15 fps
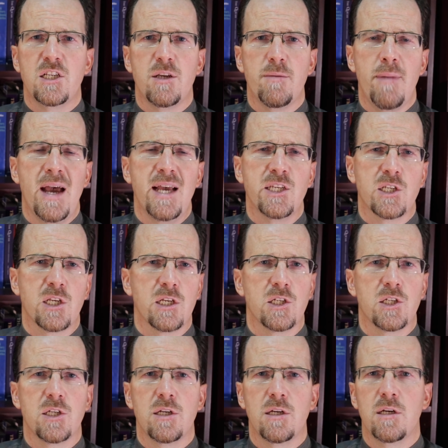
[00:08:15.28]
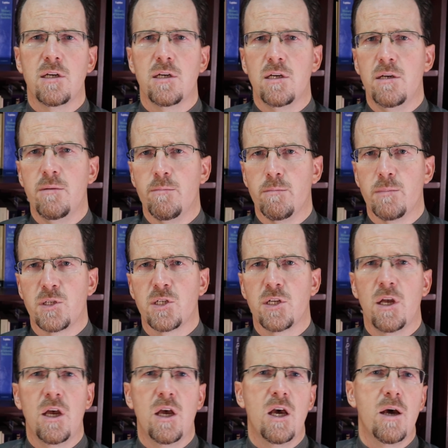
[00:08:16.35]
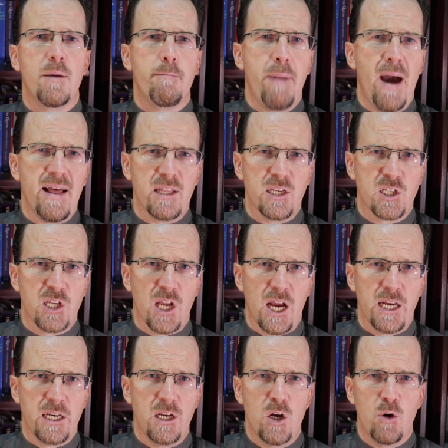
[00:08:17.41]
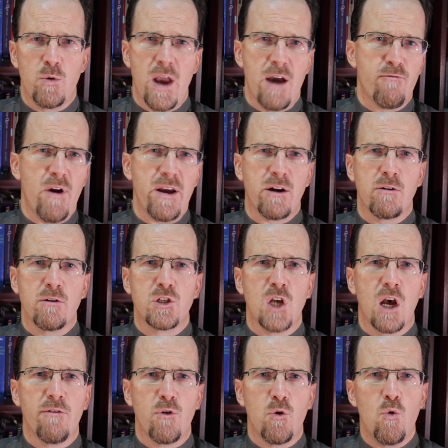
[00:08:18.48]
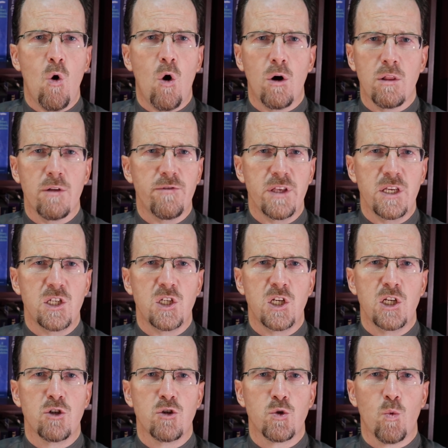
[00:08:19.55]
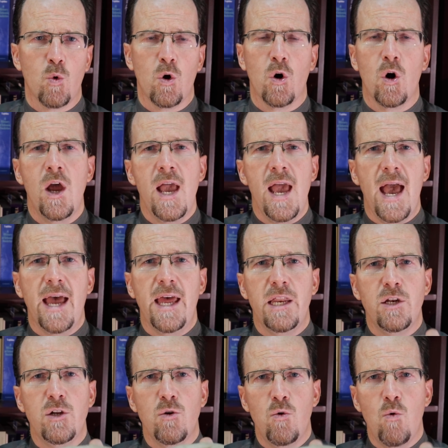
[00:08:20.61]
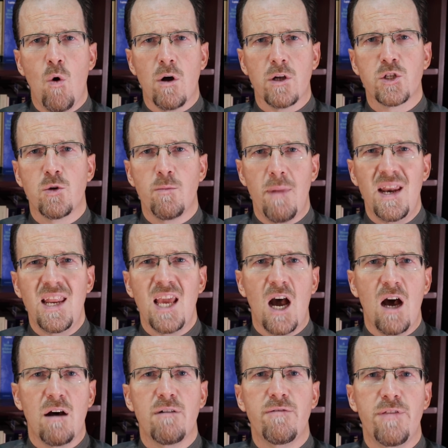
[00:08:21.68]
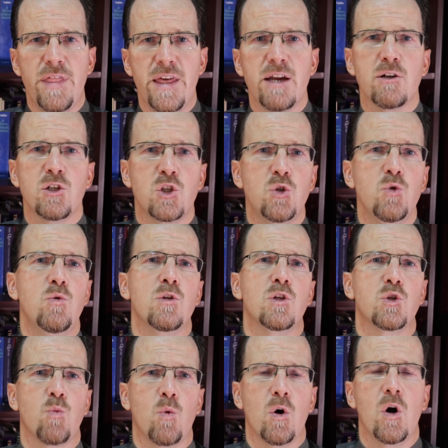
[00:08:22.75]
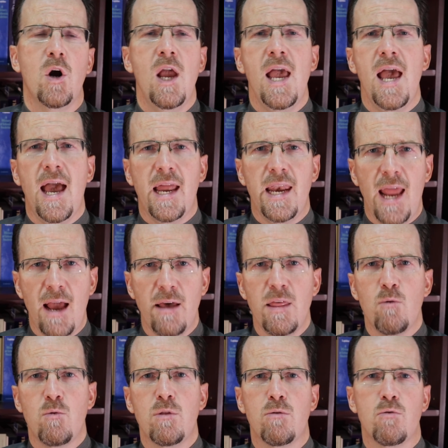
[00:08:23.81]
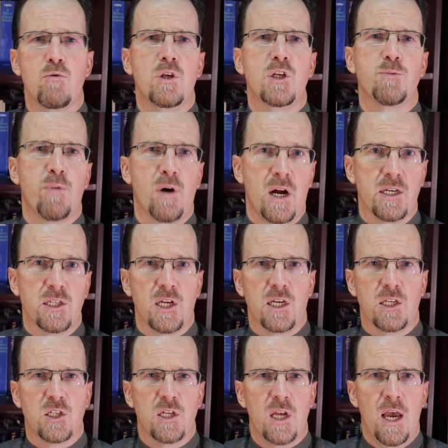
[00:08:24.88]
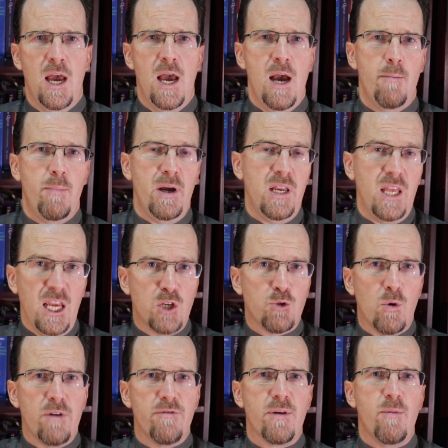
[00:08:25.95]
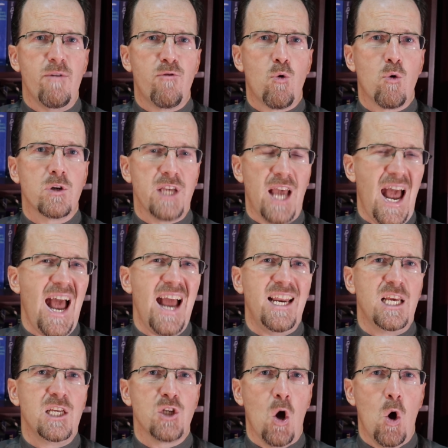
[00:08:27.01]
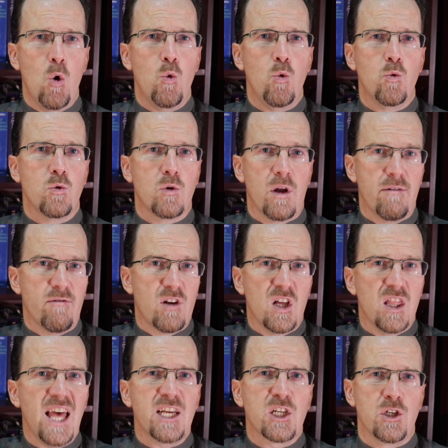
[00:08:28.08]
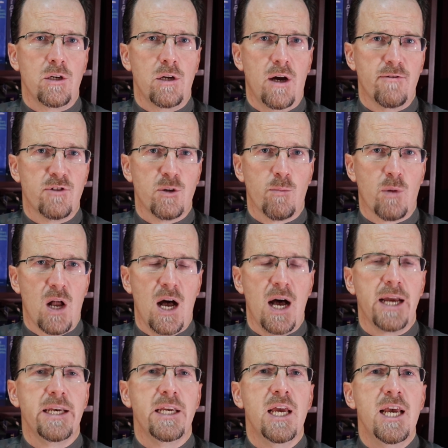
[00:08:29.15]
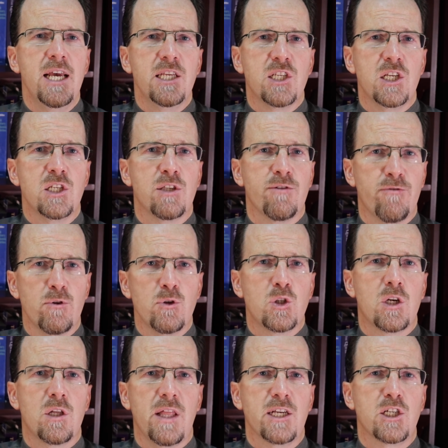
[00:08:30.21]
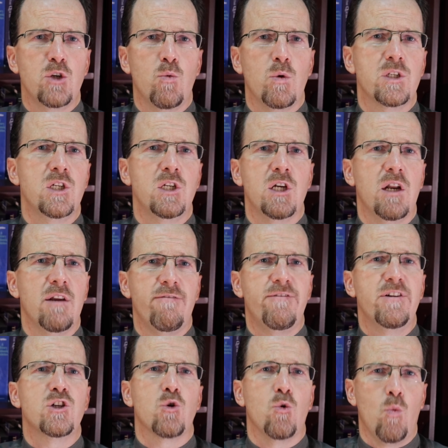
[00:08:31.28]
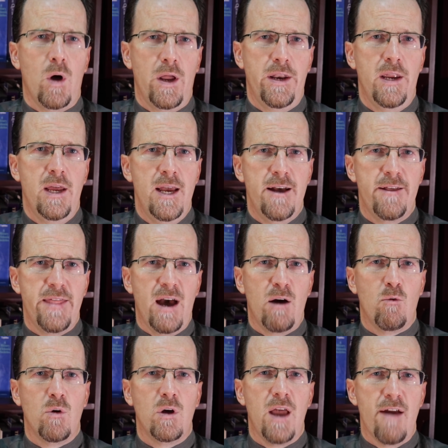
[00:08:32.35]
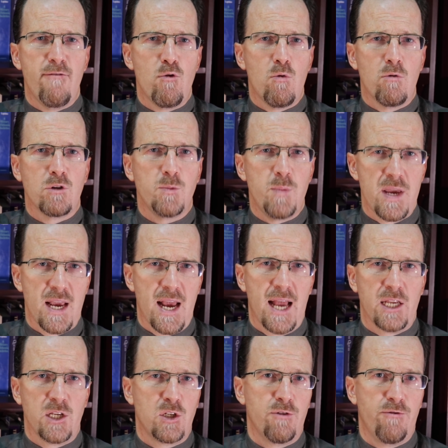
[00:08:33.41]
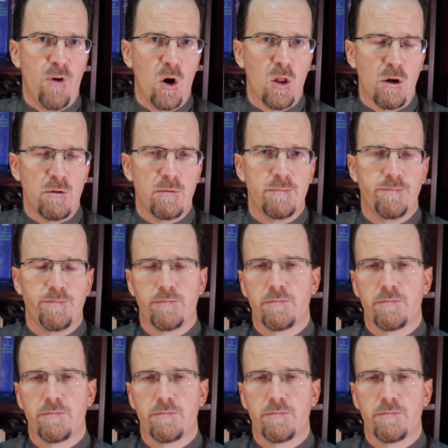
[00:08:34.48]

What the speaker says: Damascus, Hims, Palestine. We have records of who all of these teachers were and who also many of their students were and how they went through this process. But each one of them, of course, had his own collection of some kind, since the first collection wasn't an official one that everyone was being asked to follow.